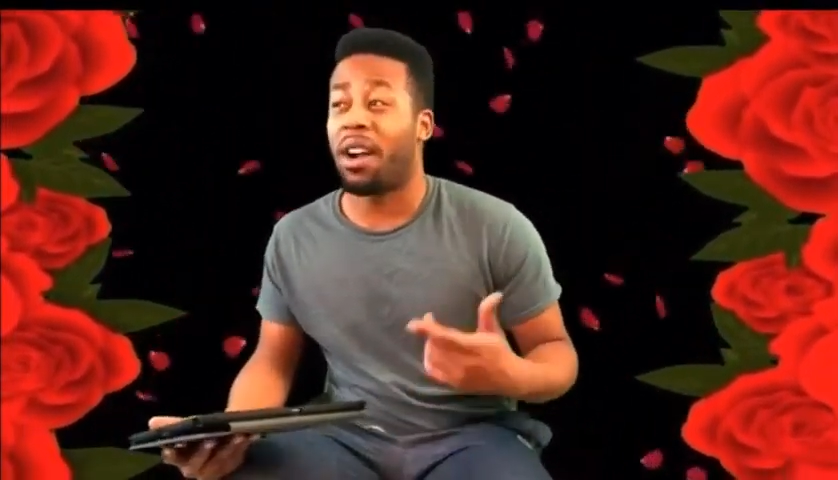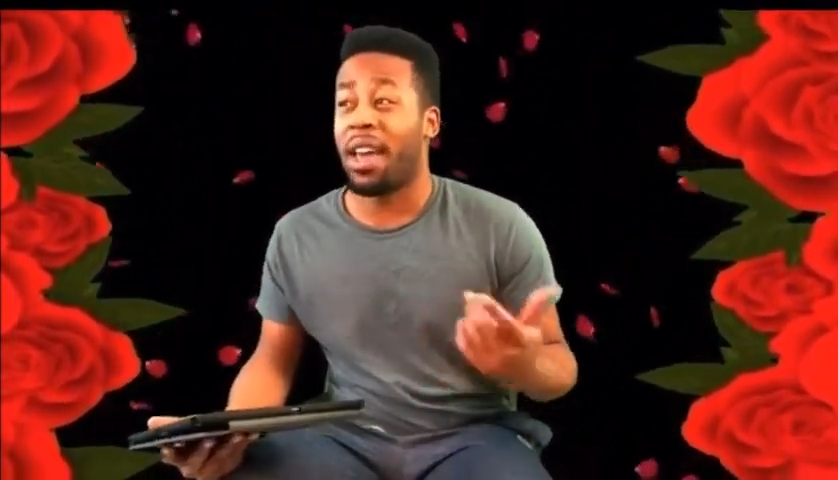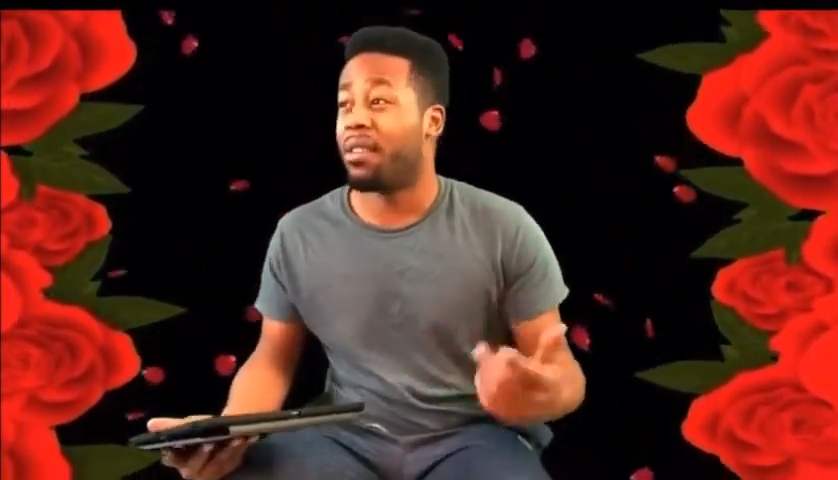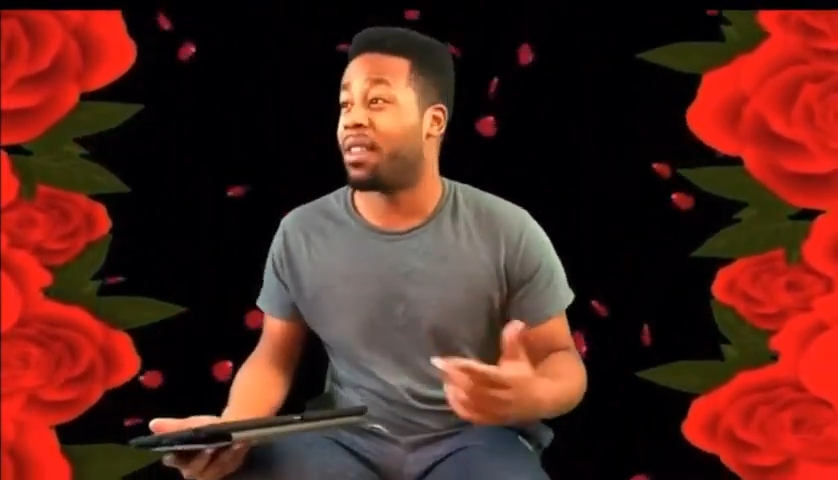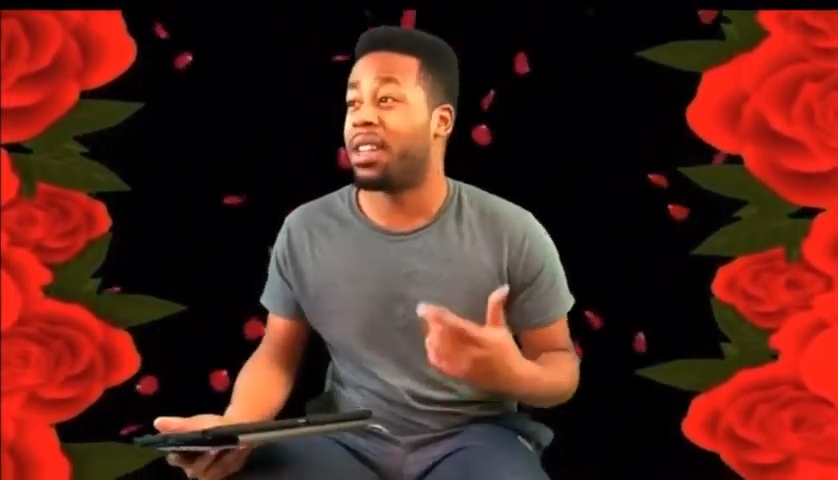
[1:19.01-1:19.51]

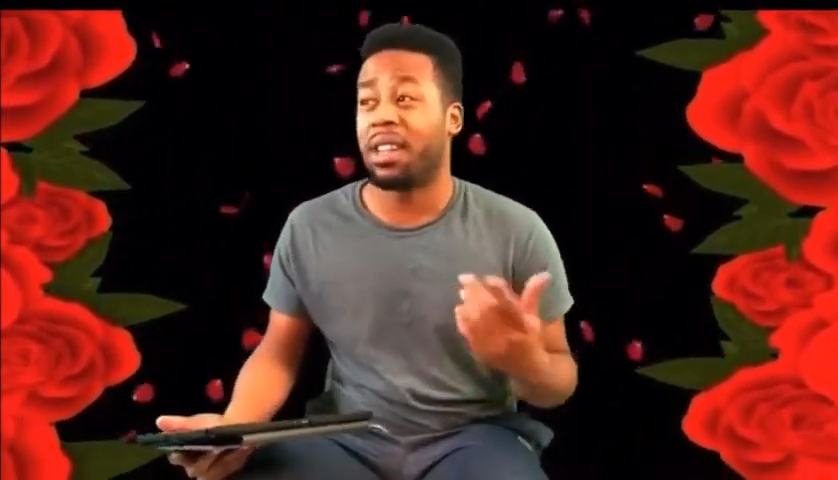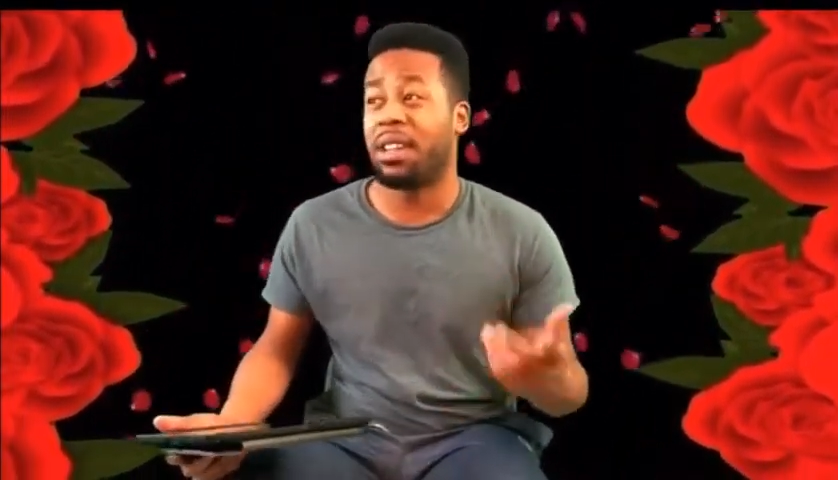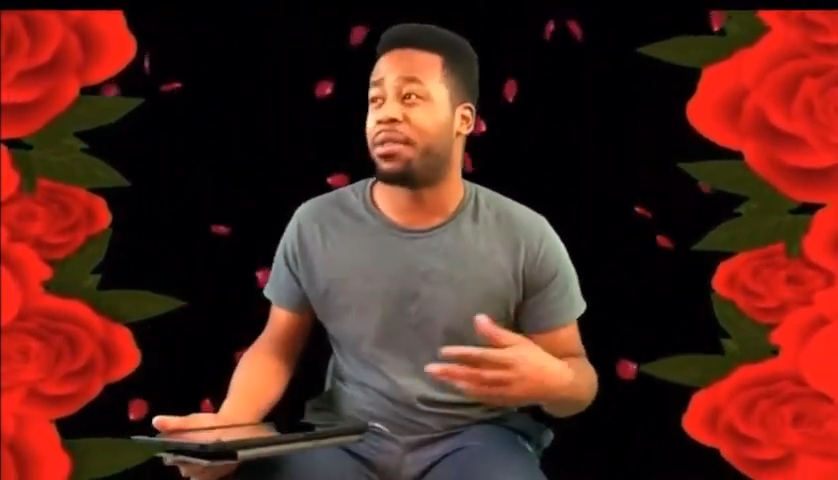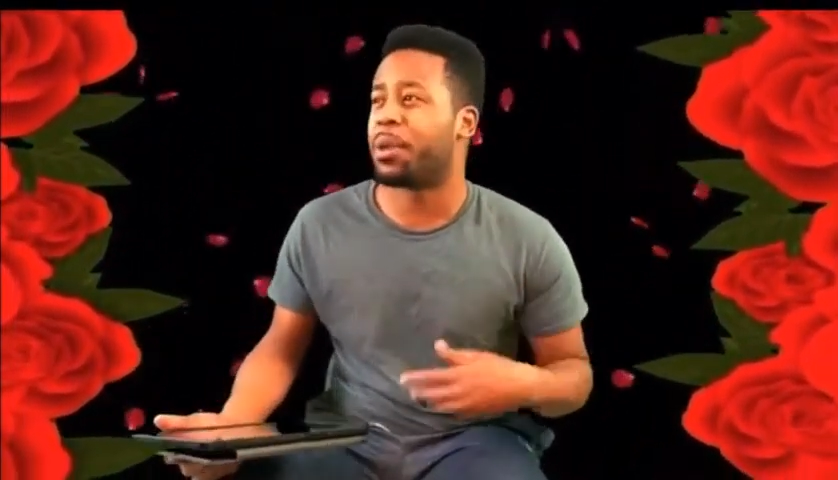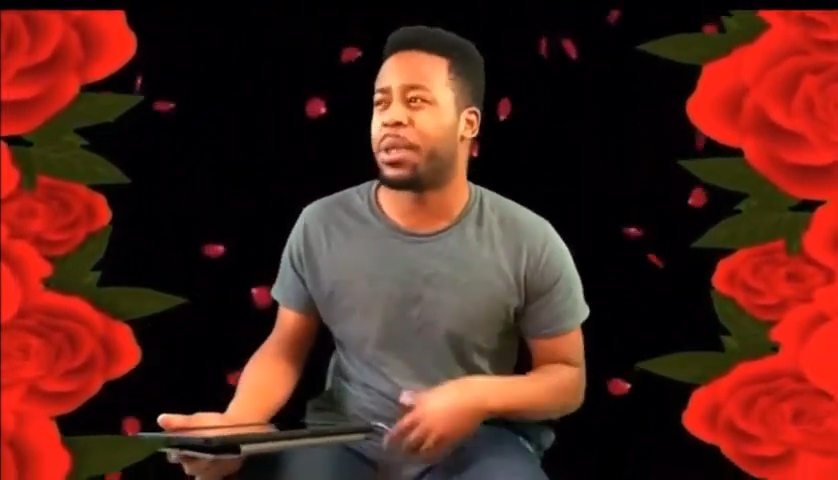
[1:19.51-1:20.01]
heavy
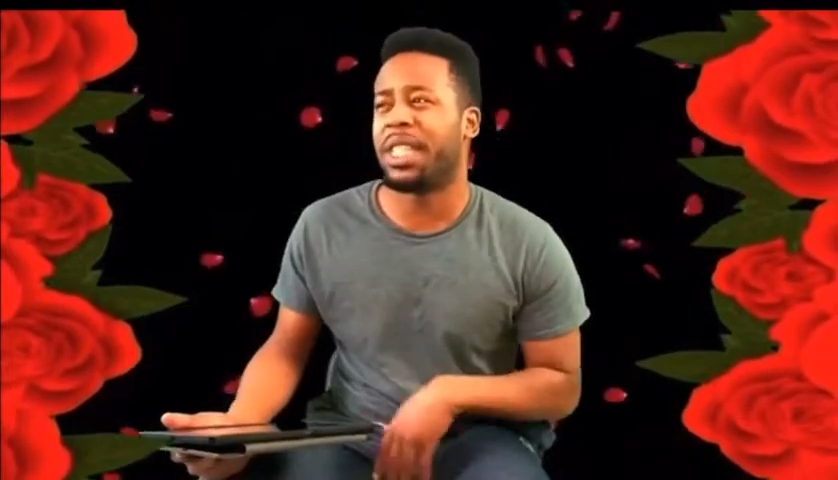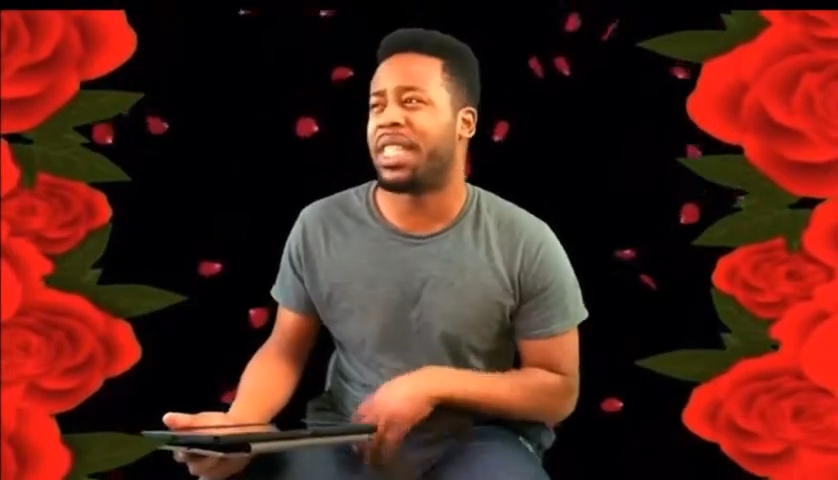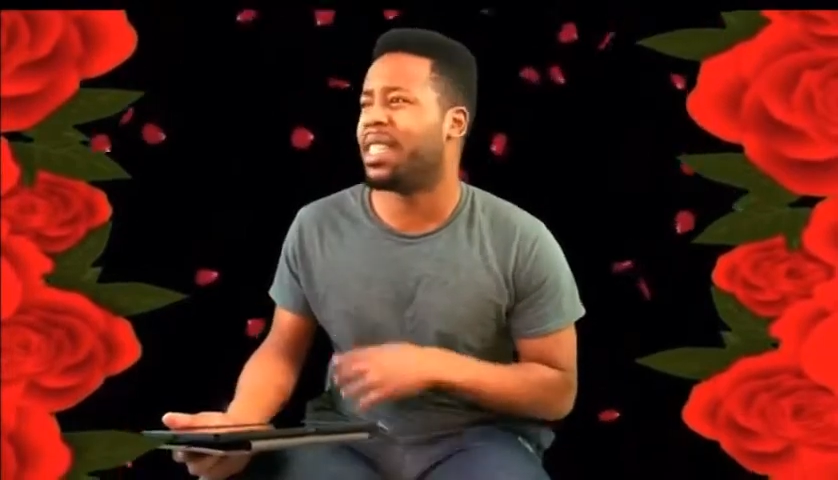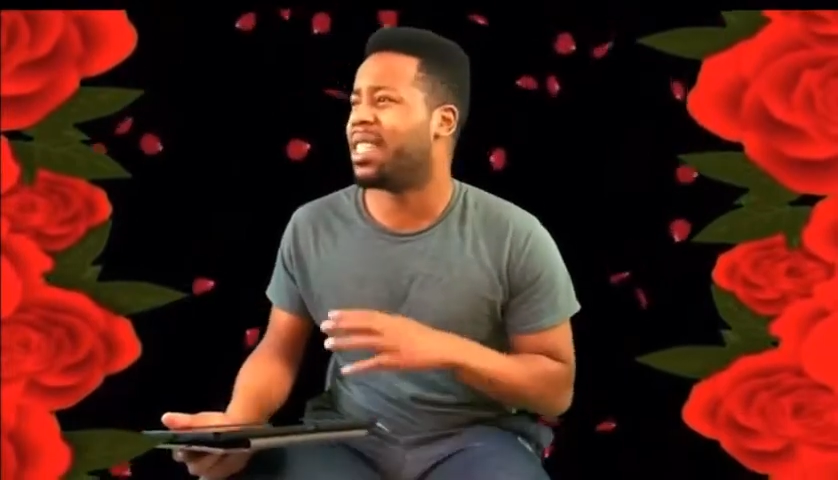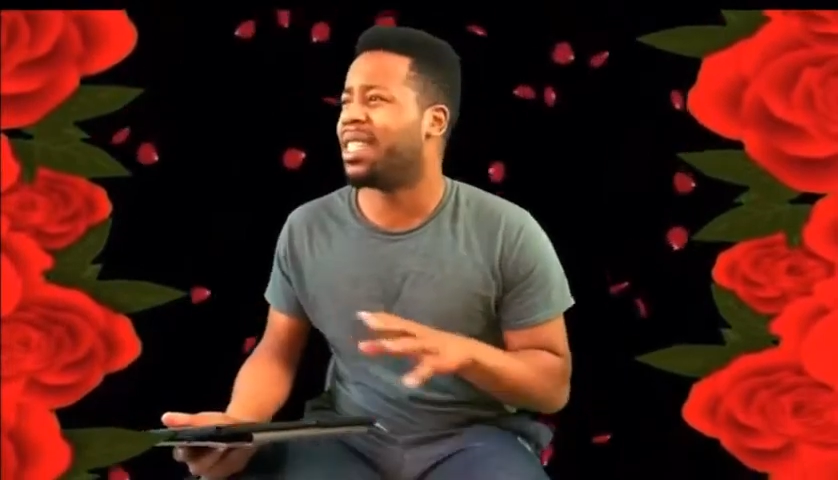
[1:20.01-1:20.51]

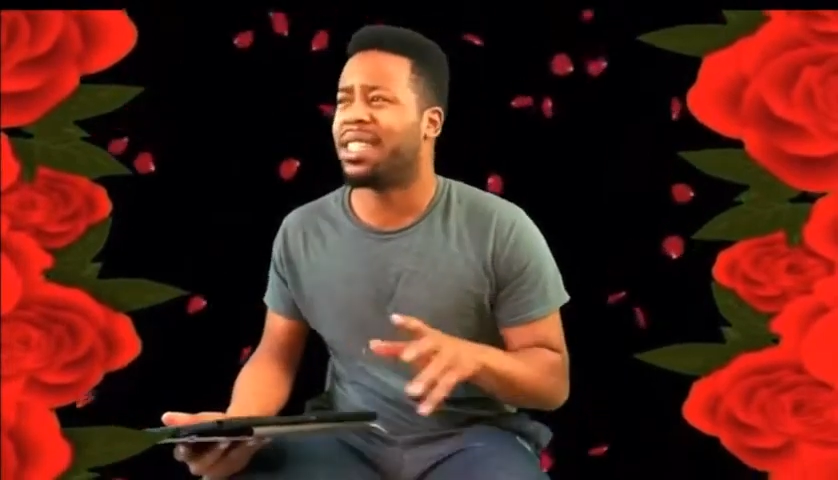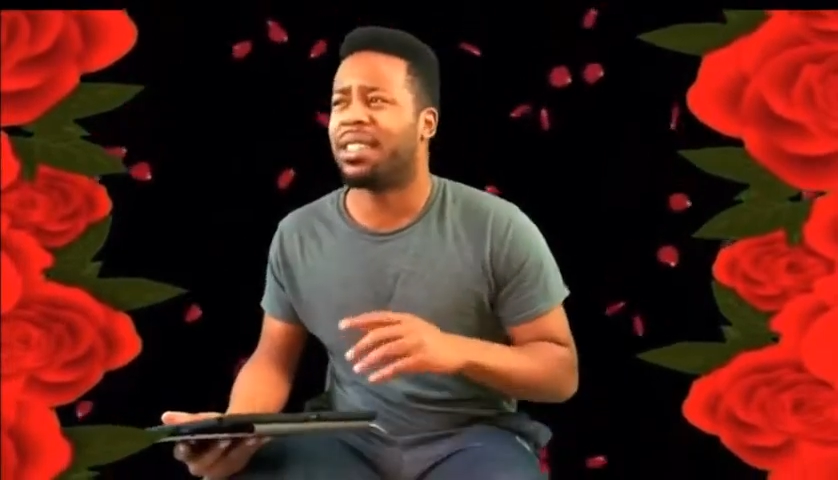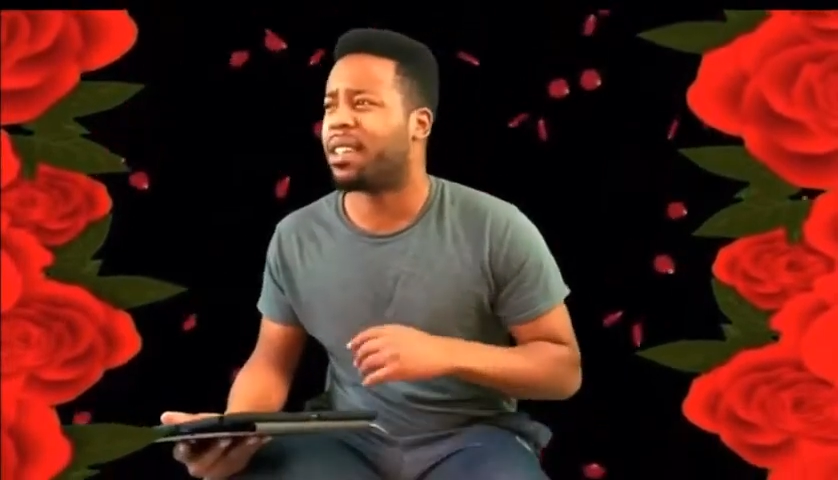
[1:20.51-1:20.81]
delivery.